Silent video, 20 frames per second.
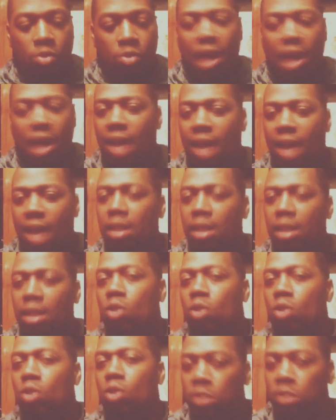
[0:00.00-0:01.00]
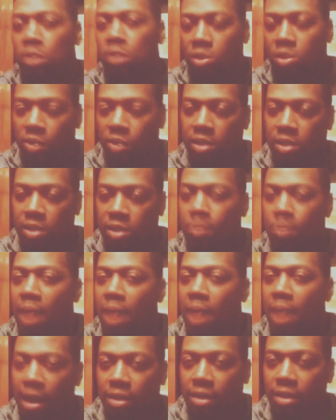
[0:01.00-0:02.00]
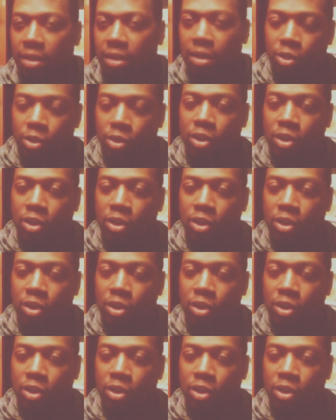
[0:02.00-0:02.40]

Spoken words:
you kind of didn't know what to expect.